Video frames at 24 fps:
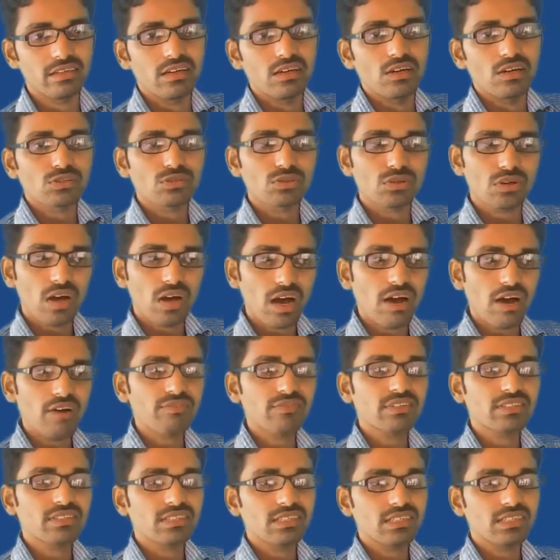So
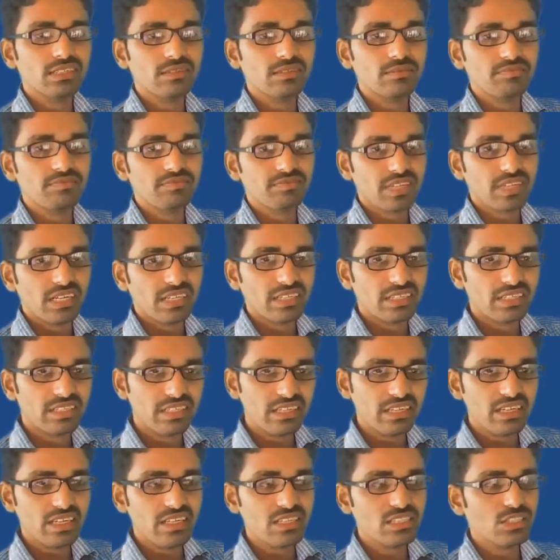after that
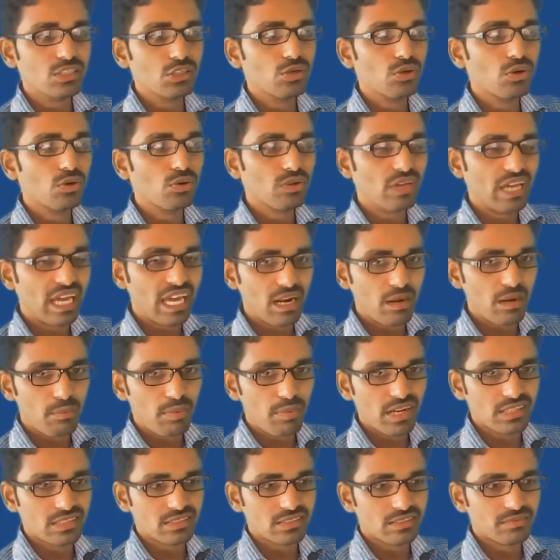t is equal to L
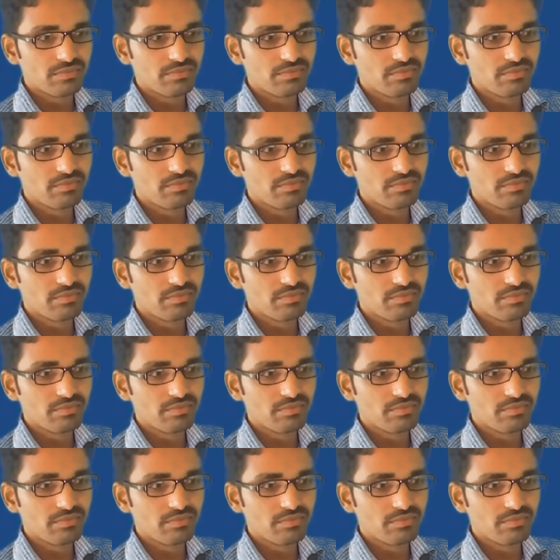plus,